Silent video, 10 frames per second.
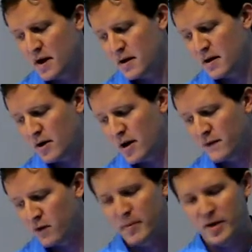uh, are not
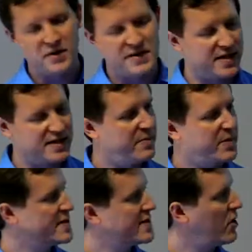fully being respected
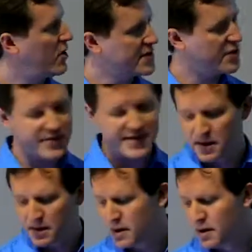because they're also
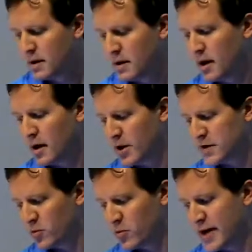using a
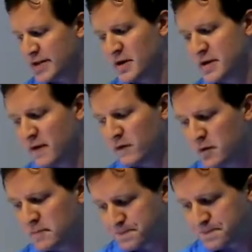bunch of proprietary software.